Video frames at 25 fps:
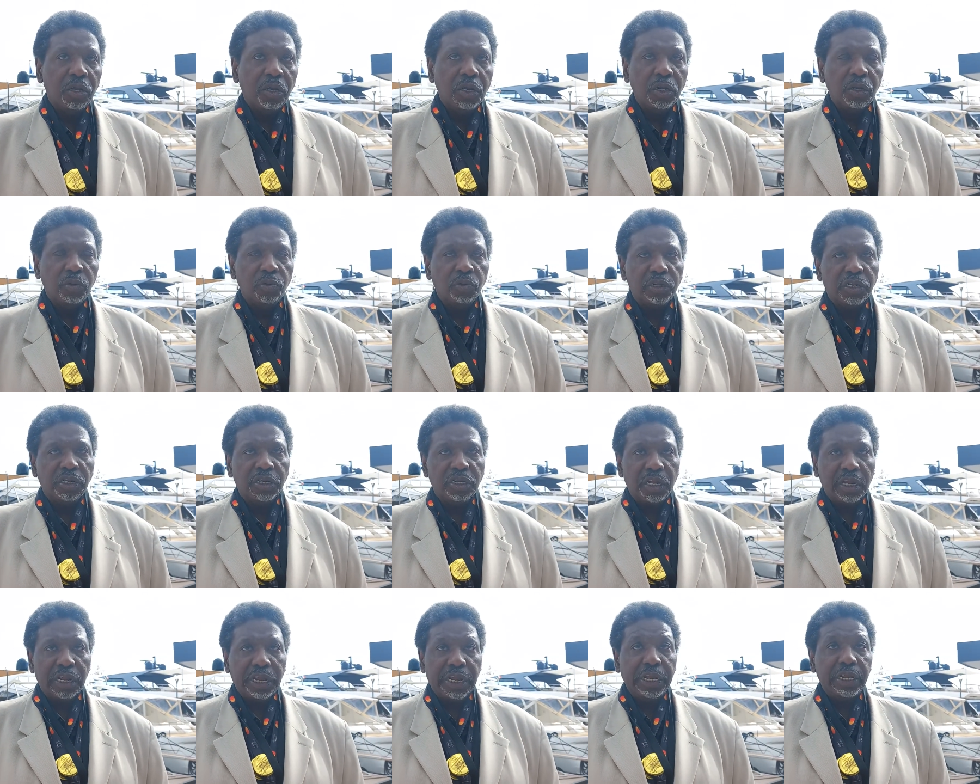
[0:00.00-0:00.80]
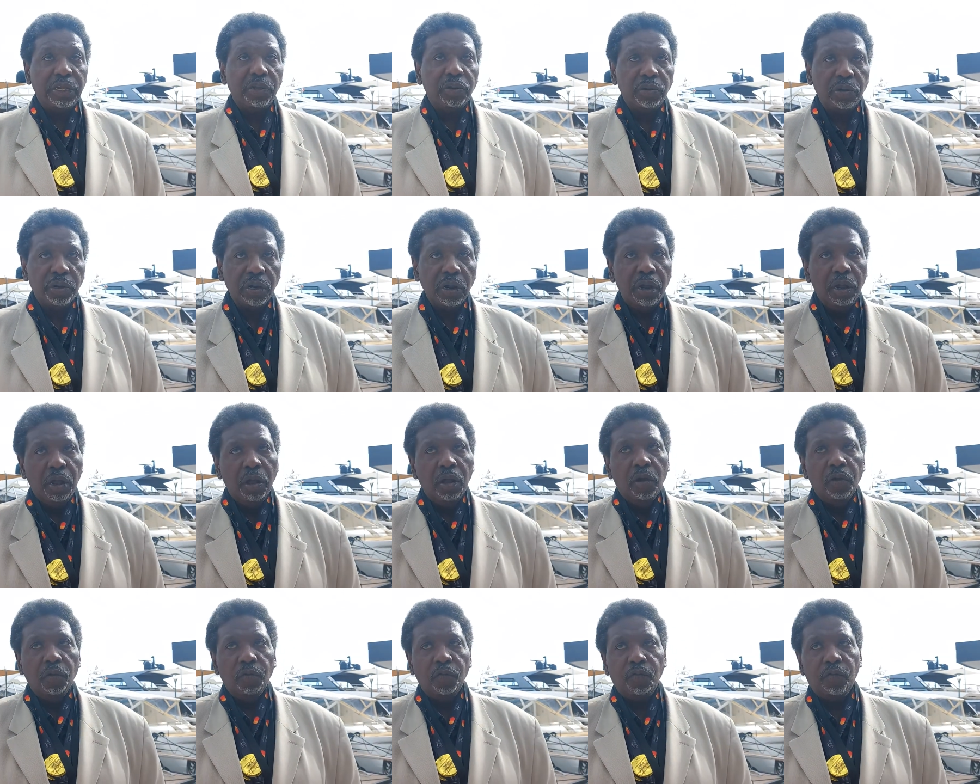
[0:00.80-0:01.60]
who was killed
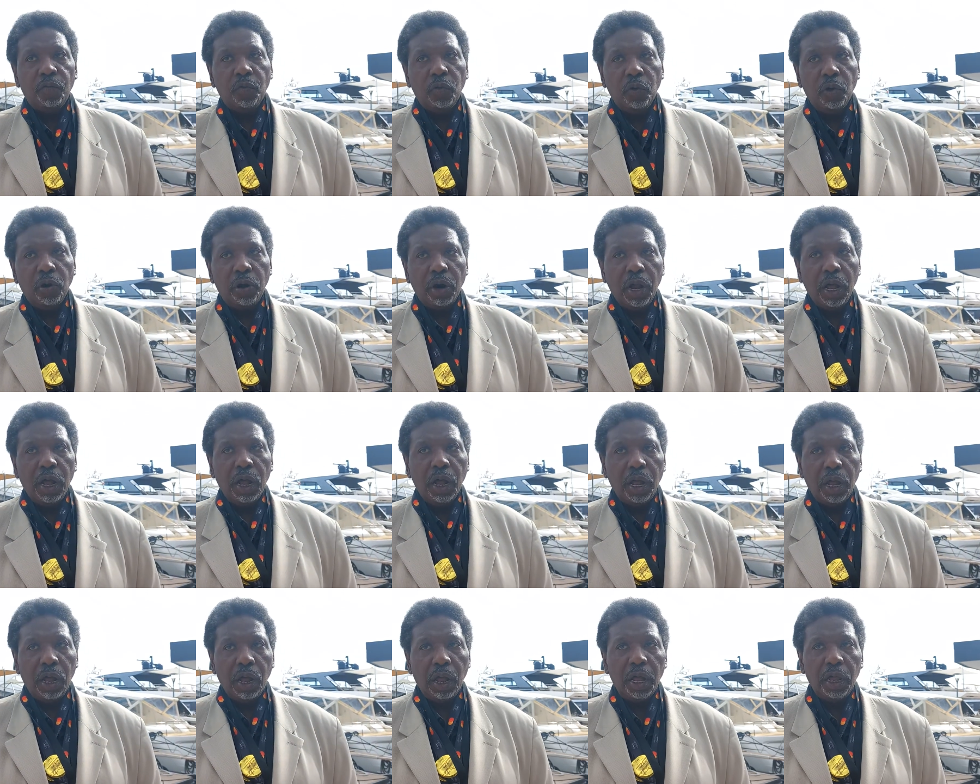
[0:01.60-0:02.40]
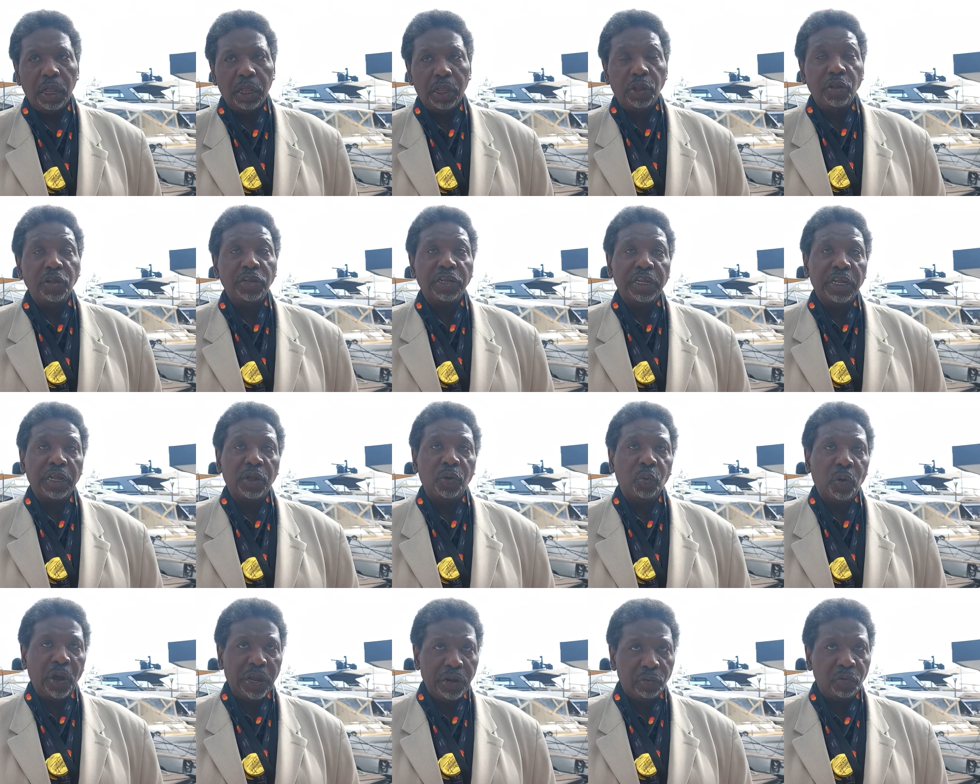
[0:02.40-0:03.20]
for using a
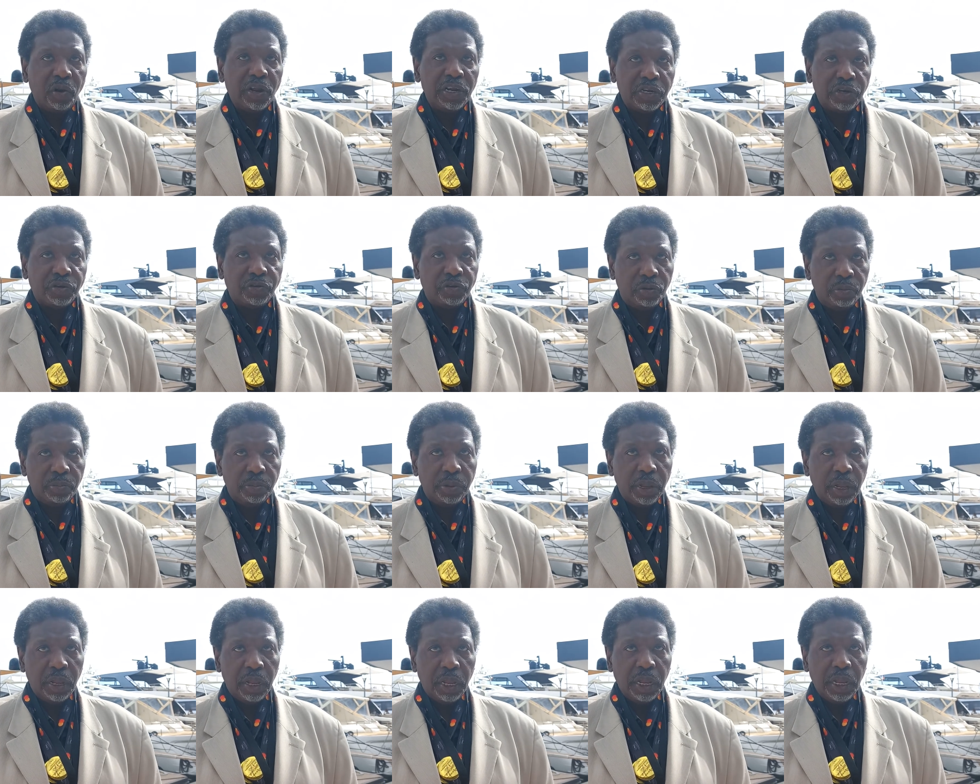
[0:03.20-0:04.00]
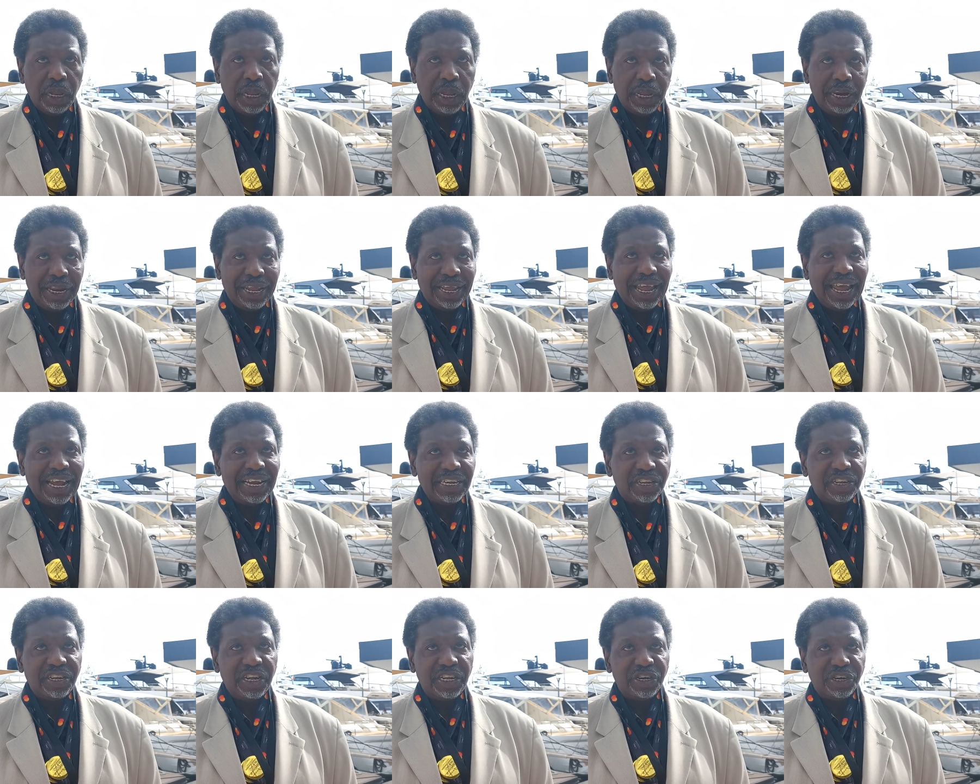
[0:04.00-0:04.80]
white restroom in a
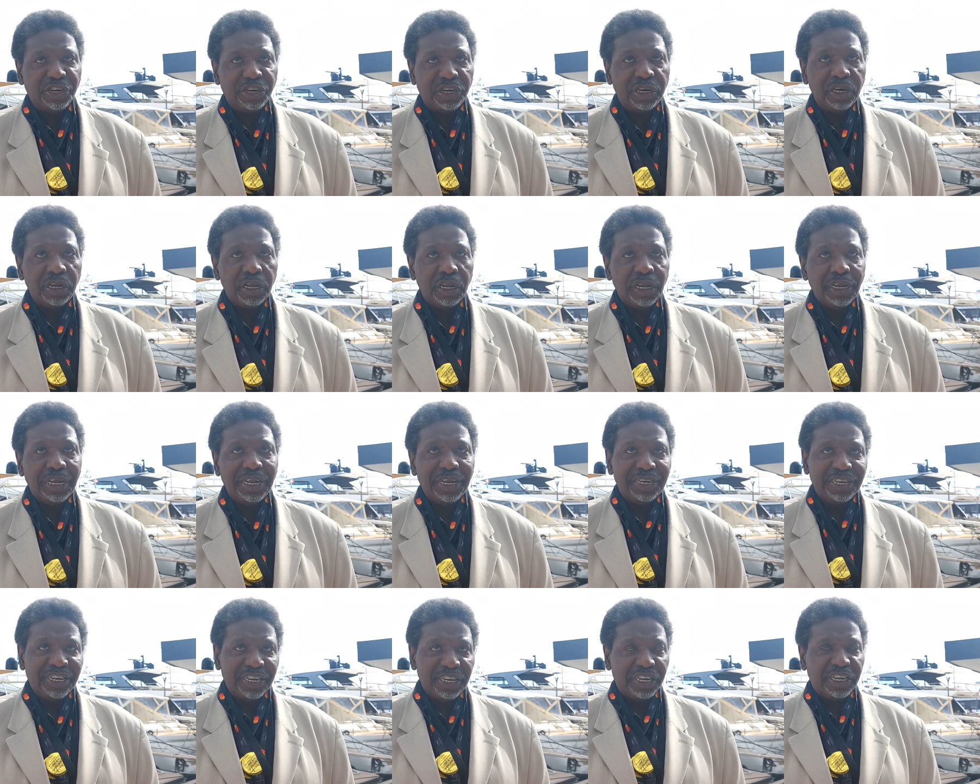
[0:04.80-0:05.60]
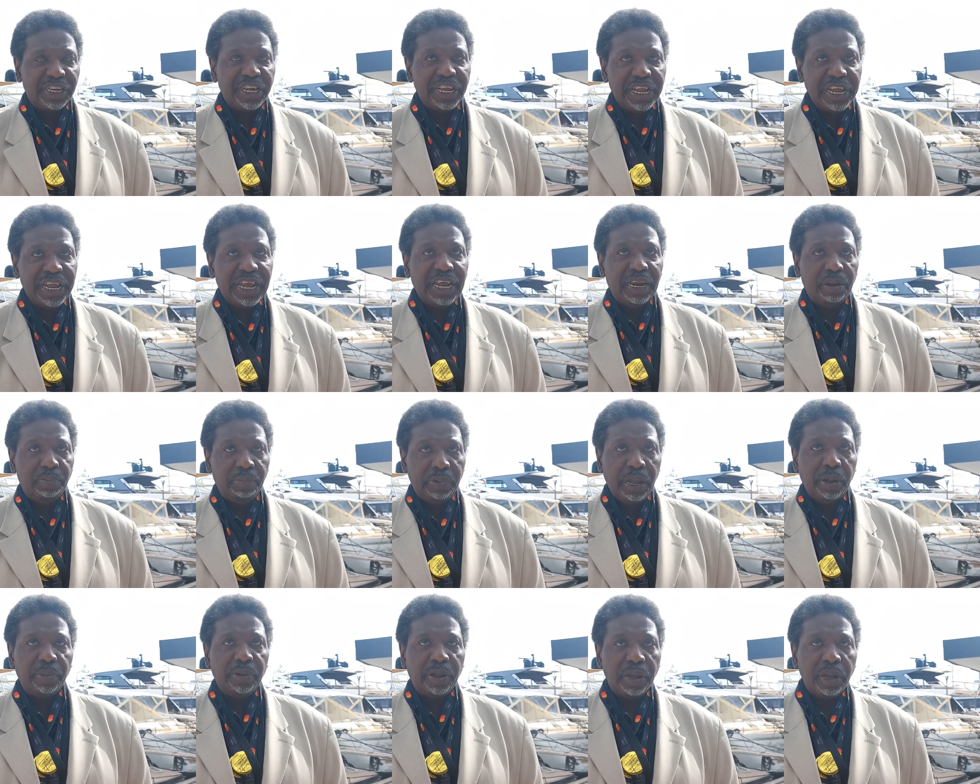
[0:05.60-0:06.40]
gas station in Tuskegee,
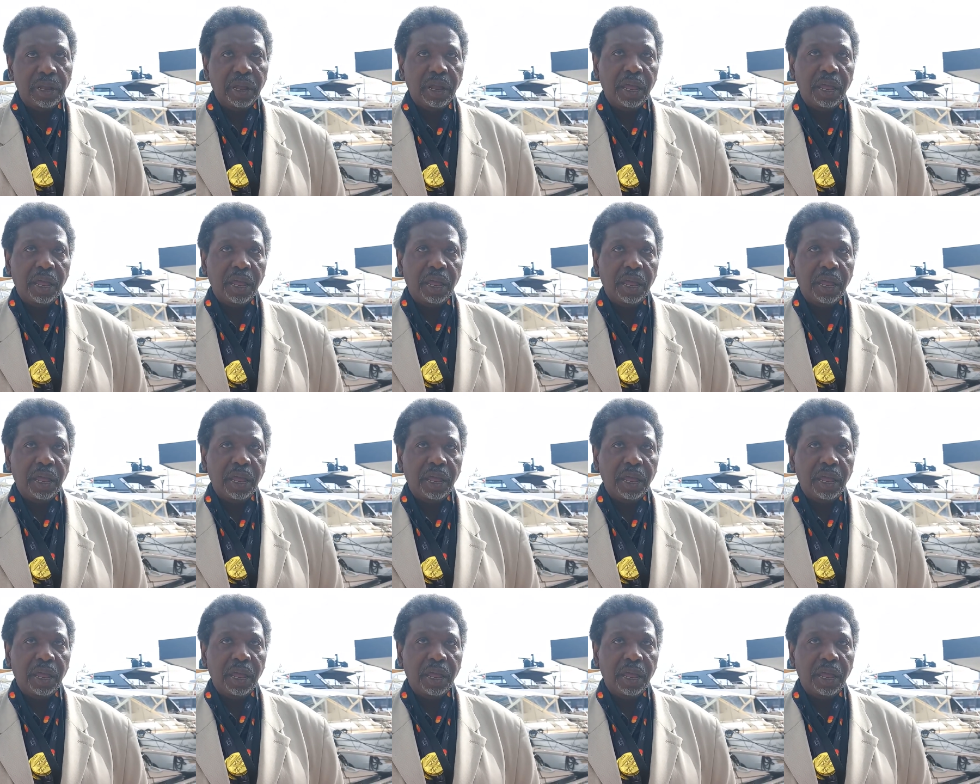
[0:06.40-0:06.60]
Alabama.